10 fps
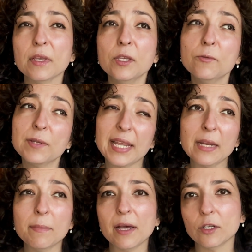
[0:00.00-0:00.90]
You would
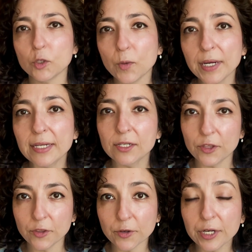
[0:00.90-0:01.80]
get about a 20 to
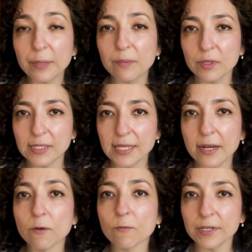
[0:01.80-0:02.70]

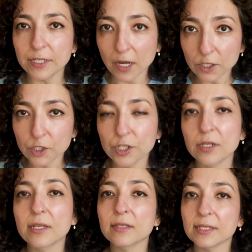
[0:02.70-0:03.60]
30%
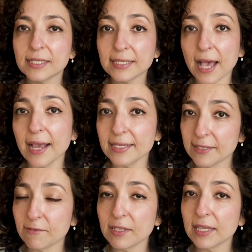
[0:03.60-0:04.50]
reduction in the
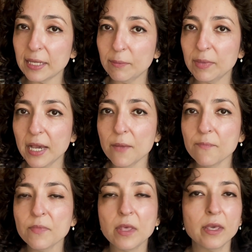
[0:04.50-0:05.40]
size of the
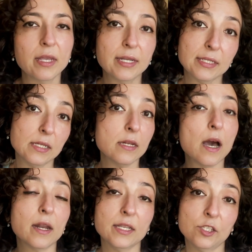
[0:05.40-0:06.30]
labia. It is
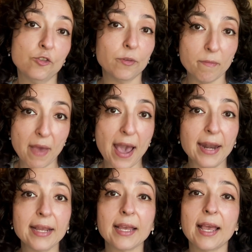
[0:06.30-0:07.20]
not as
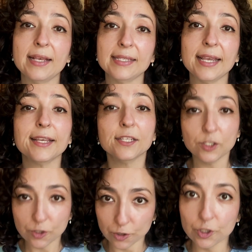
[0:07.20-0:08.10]
dramatic as a
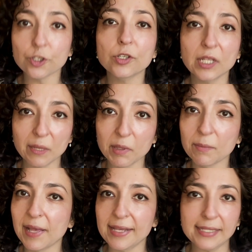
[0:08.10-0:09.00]
surgical
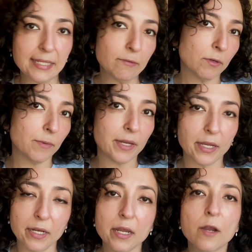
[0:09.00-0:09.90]
labiaplasty where we
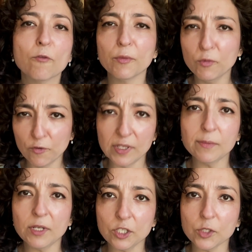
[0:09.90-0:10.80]
can remove
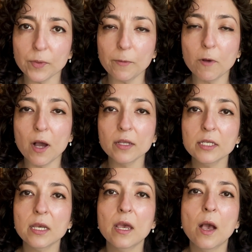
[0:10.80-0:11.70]
as much as we
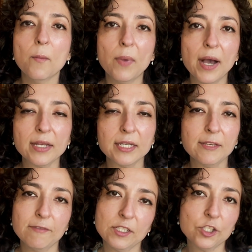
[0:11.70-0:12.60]
want. But
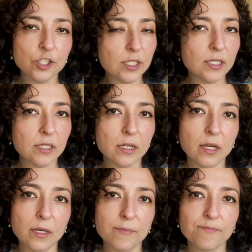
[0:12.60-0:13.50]
if it's just
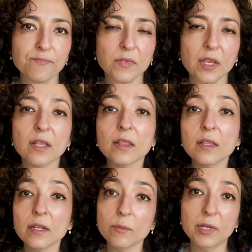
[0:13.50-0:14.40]
a
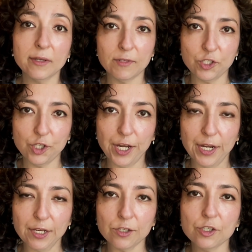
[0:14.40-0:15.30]
little bit of a
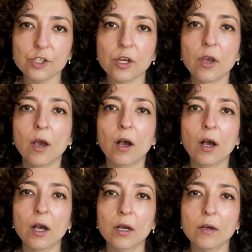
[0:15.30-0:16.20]
change,
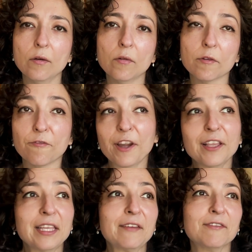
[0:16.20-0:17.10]
or
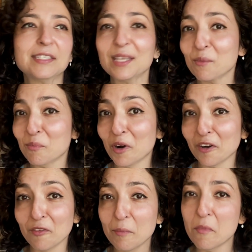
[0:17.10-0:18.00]
frankly, if it's like
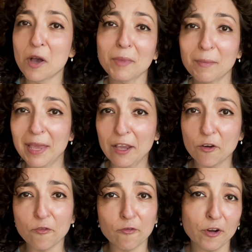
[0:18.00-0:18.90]
part of a mommy
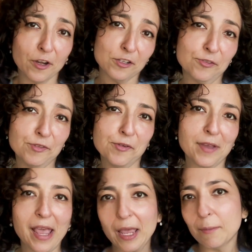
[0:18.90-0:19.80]
makeover, you're doing
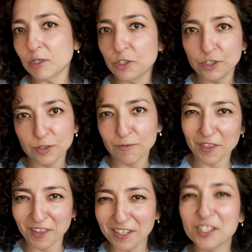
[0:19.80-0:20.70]
okay, but you just
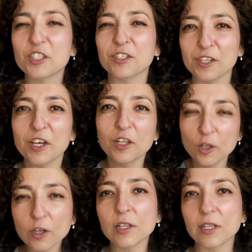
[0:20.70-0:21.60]
want things to
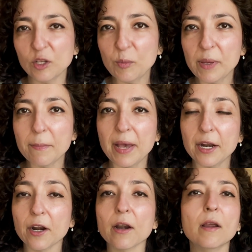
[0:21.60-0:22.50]
look a little bit
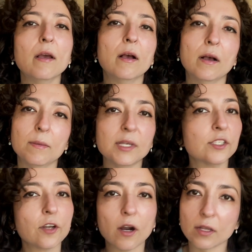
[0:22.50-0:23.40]
better, a
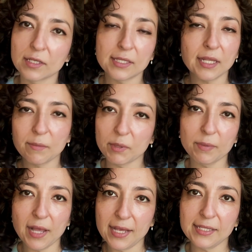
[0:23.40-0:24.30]
scarless
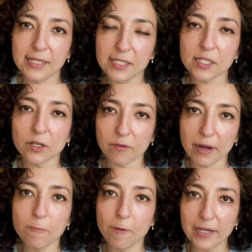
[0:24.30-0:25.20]
labiaplasty is a
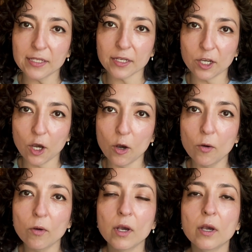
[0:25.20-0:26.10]
great way to
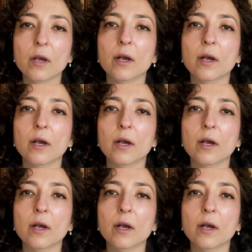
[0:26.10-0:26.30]
go.